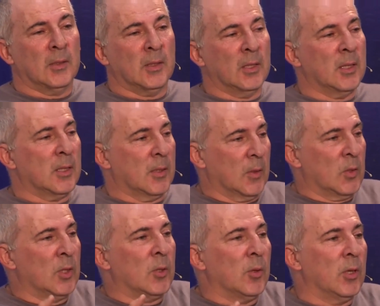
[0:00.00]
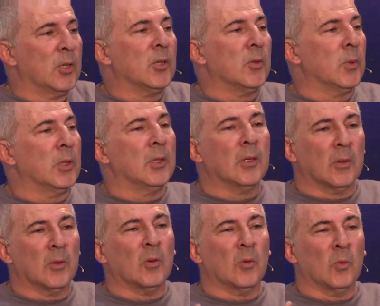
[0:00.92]
This is a situation
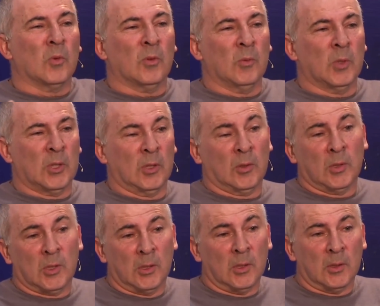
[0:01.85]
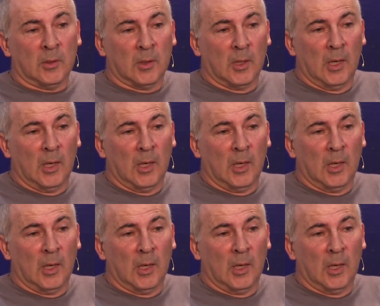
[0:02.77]
when, which I consider.